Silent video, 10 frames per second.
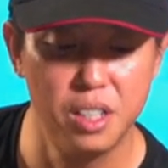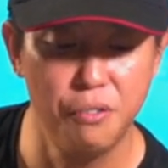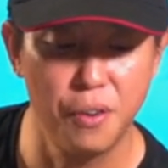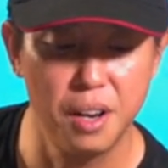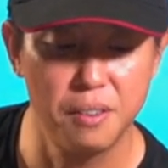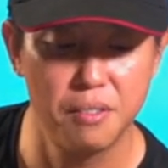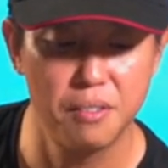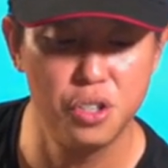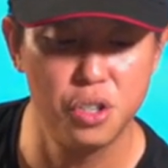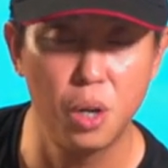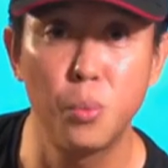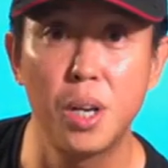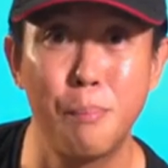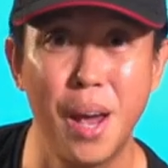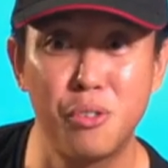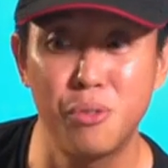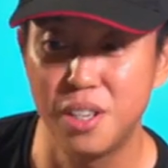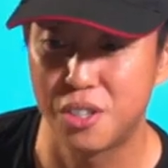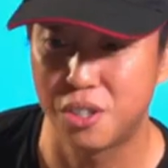D570GL with a battery